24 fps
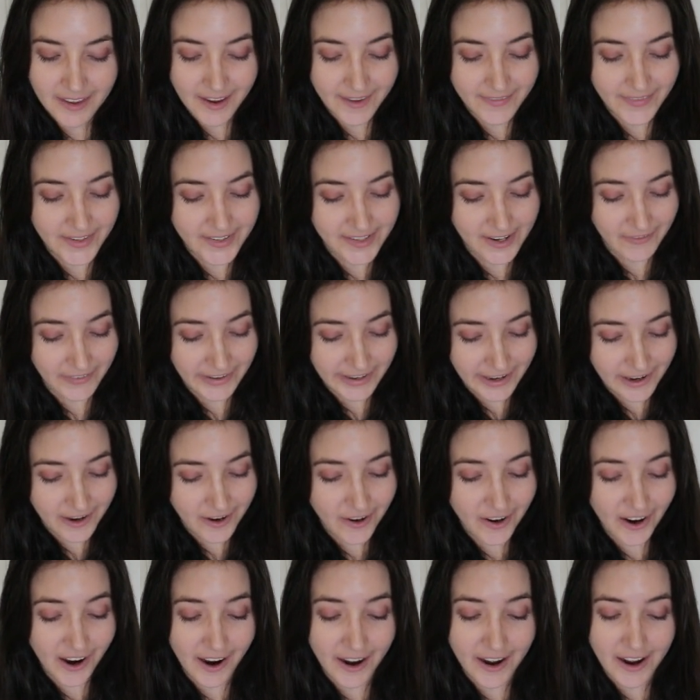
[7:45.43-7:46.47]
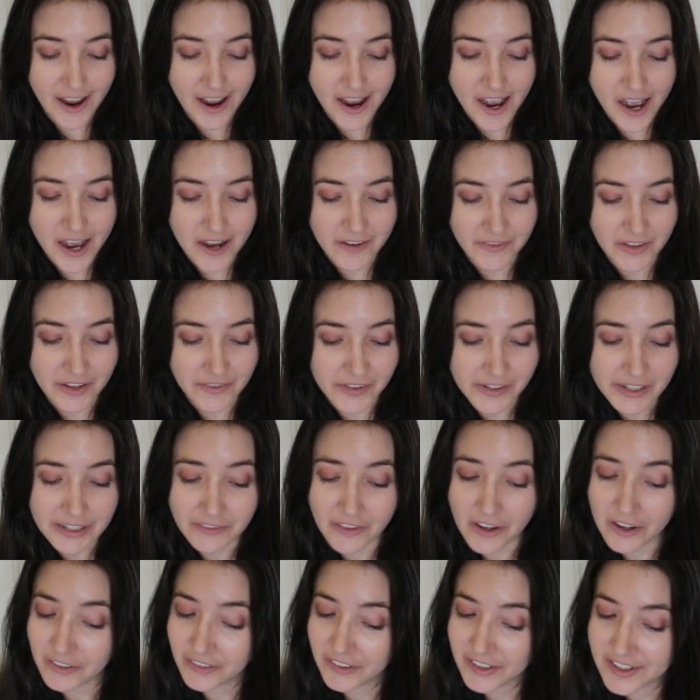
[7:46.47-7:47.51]
Then down here I have a very
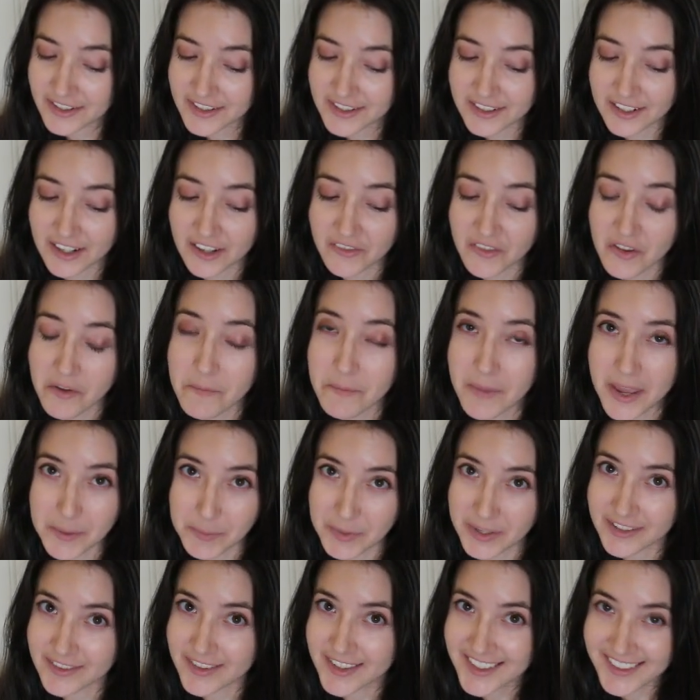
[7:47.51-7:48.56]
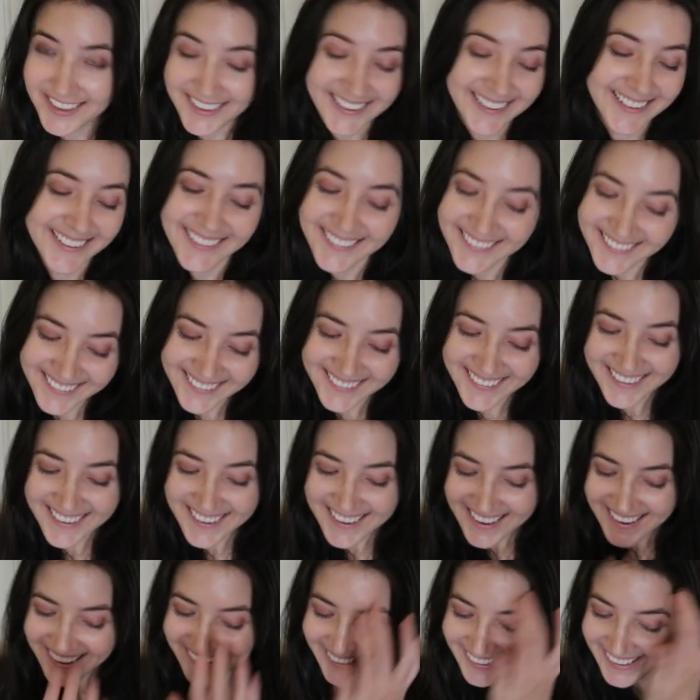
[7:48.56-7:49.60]
long list of maybes,
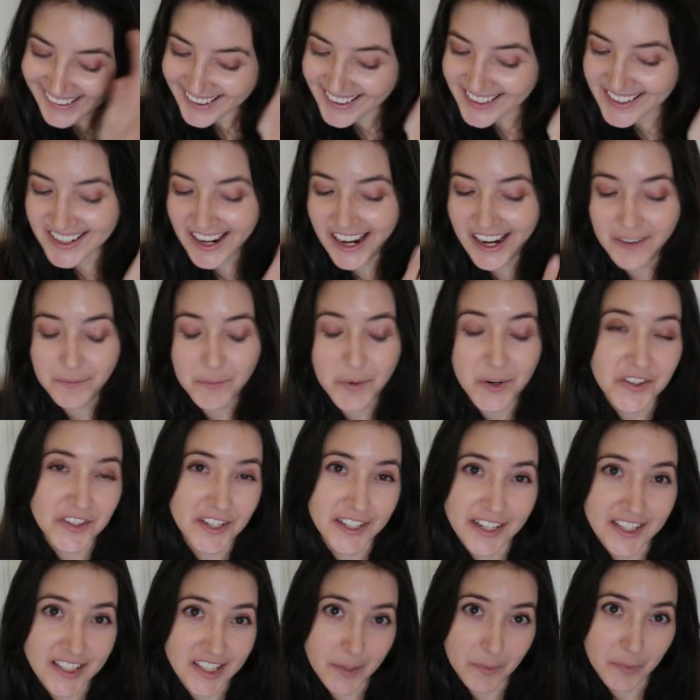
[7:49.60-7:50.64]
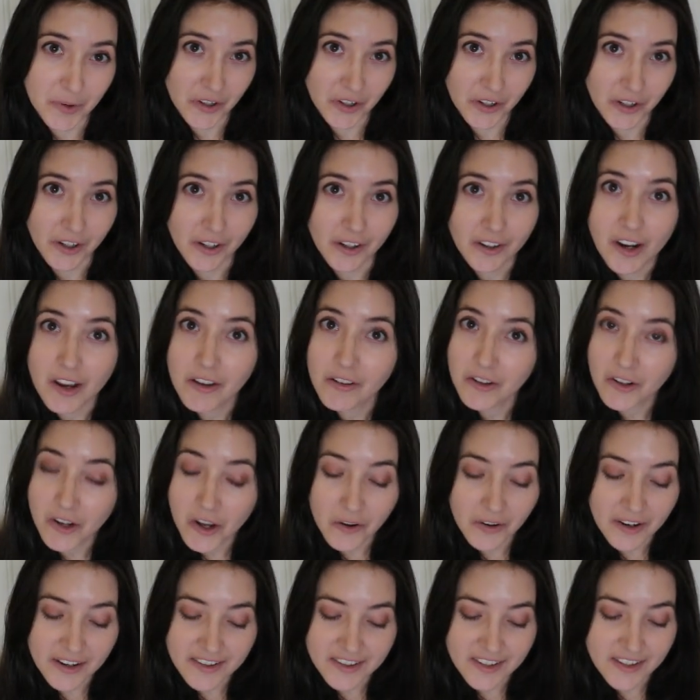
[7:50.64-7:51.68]
and I'm using a similar color
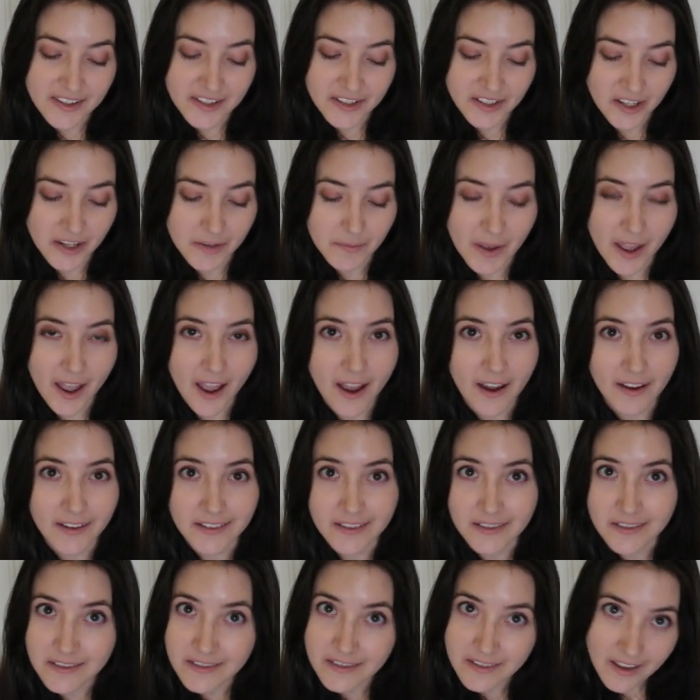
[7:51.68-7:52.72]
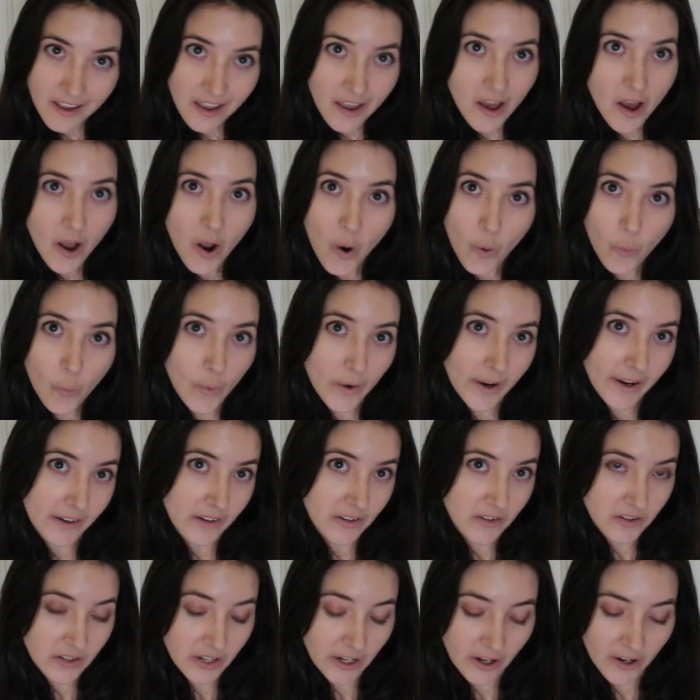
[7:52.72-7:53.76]
coding system as what I
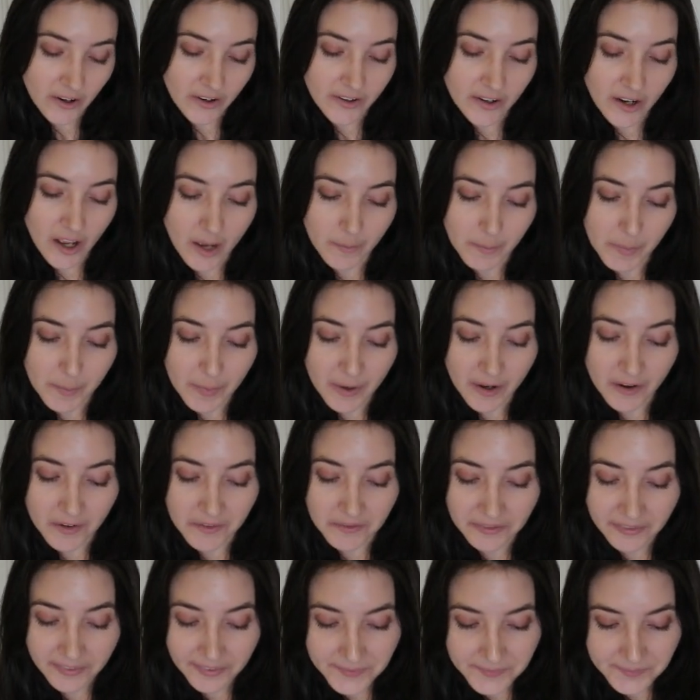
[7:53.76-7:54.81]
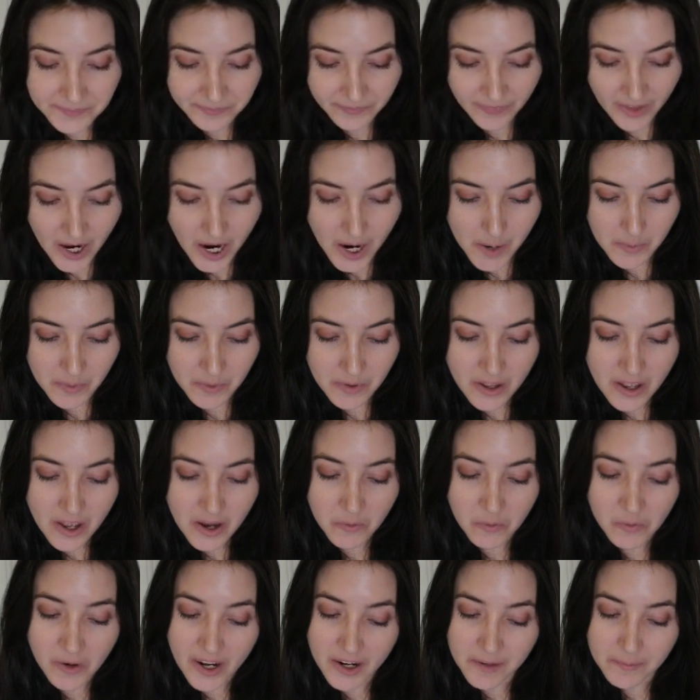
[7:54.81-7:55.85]
shared up above.
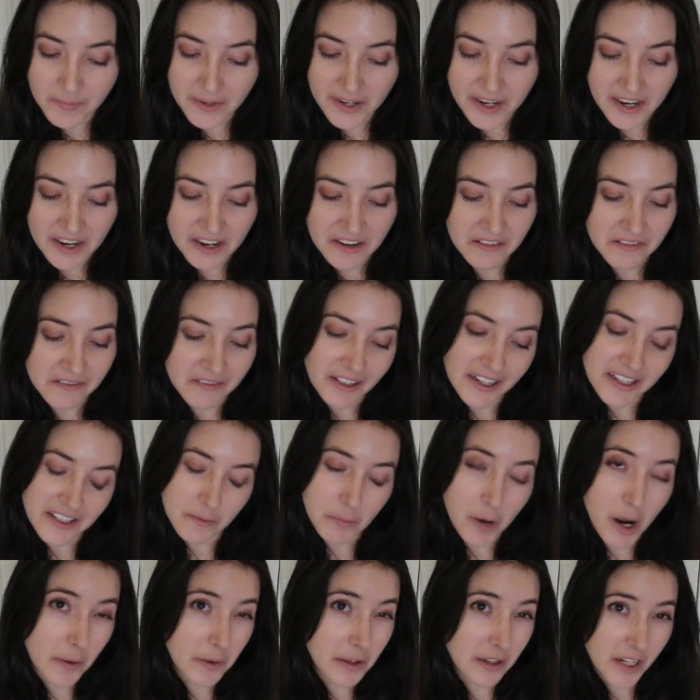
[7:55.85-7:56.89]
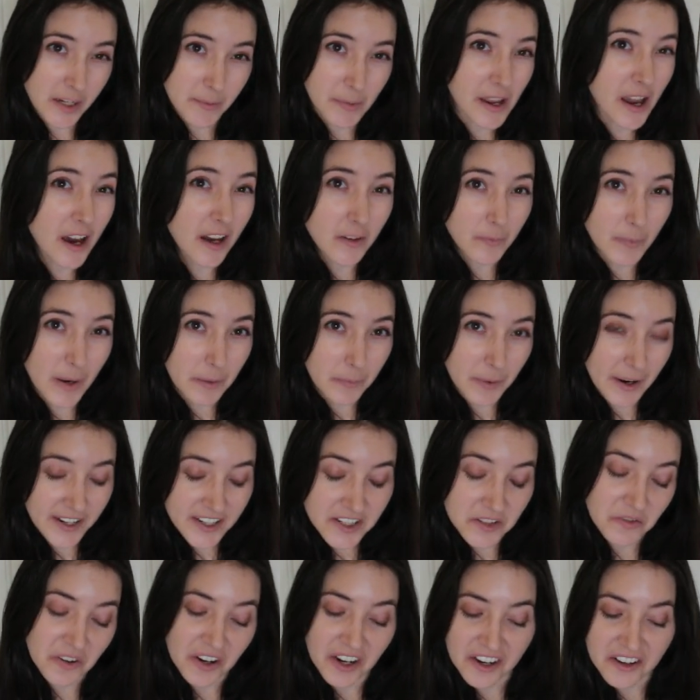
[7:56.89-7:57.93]
Red being these are probably going to be out of my
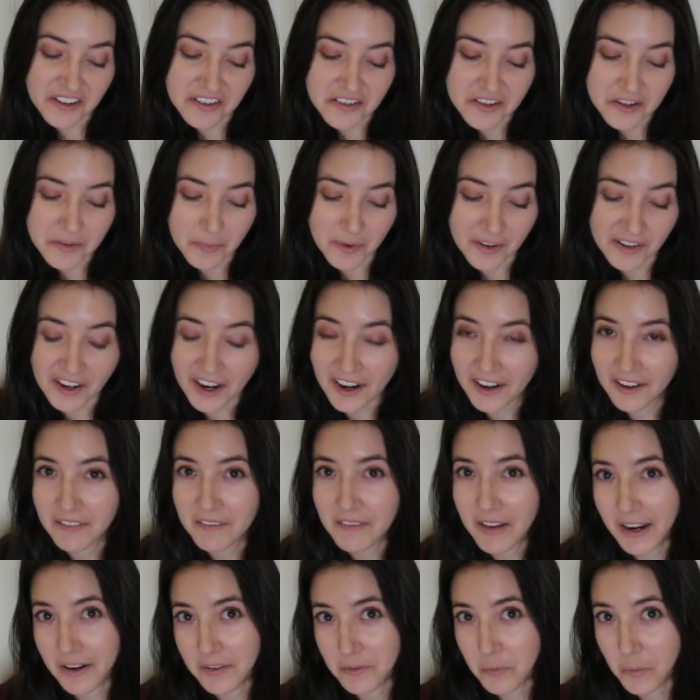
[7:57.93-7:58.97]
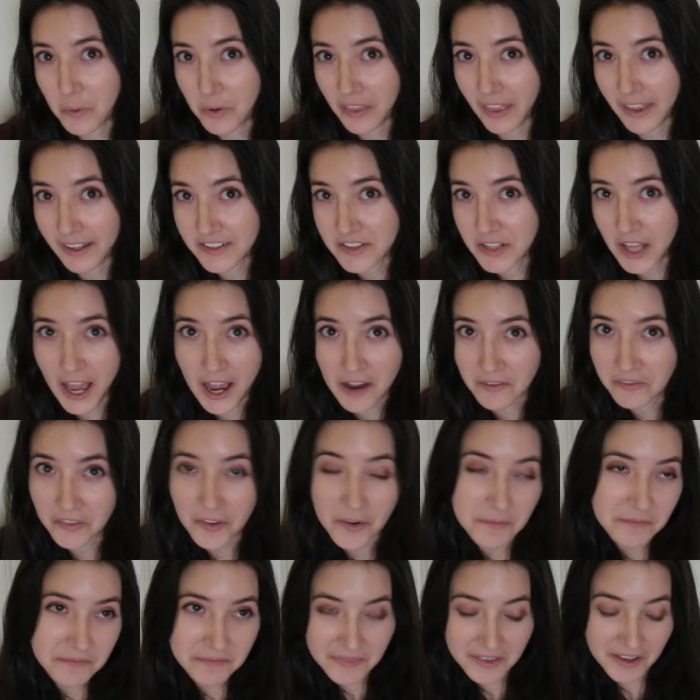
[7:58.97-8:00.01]
price range, but I would like to have
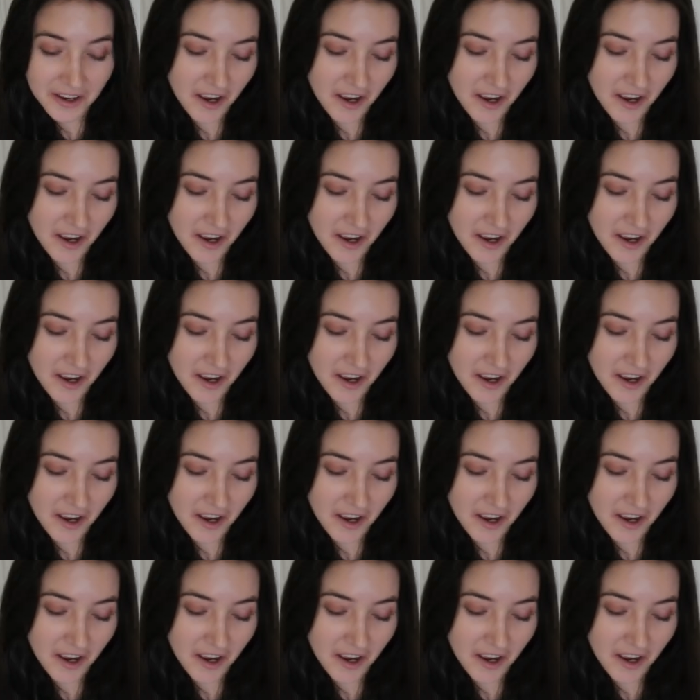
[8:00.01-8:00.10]
them